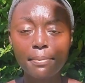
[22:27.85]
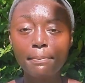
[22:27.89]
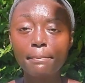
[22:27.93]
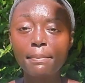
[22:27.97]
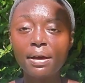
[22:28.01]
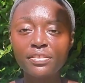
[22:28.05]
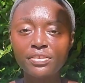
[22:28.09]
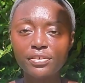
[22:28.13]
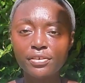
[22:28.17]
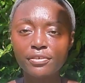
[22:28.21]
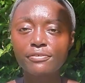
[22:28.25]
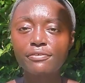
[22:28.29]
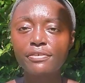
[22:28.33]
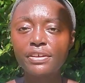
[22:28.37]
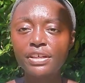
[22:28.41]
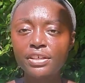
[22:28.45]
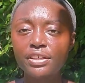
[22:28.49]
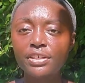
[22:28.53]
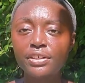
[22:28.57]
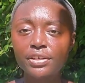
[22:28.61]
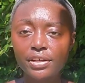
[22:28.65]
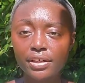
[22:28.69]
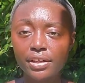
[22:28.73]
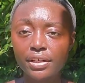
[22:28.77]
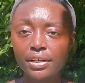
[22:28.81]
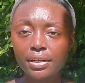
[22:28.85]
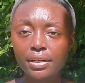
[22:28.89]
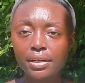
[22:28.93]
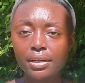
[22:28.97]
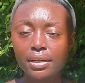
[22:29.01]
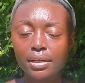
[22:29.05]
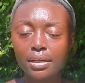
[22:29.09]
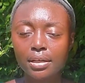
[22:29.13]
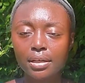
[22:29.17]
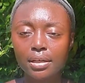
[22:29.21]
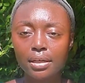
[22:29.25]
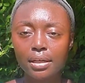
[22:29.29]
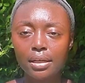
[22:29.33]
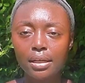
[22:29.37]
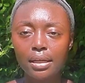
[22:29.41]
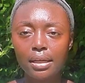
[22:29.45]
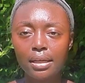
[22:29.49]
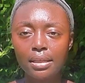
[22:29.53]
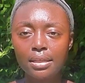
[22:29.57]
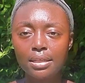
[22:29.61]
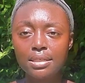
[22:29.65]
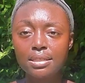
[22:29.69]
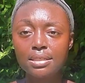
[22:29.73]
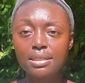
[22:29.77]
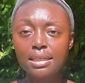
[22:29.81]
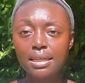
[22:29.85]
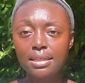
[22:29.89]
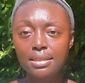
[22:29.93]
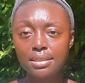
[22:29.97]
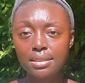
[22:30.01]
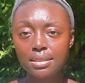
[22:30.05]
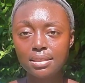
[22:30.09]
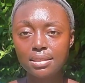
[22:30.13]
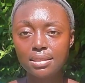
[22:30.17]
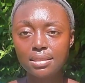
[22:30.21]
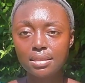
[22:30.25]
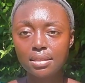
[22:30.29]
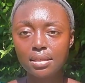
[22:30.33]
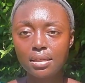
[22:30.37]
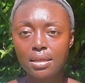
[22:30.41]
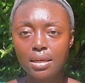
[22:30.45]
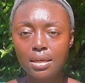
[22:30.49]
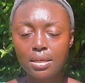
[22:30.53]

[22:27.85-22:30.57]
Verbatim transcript: a mother figure in a sense.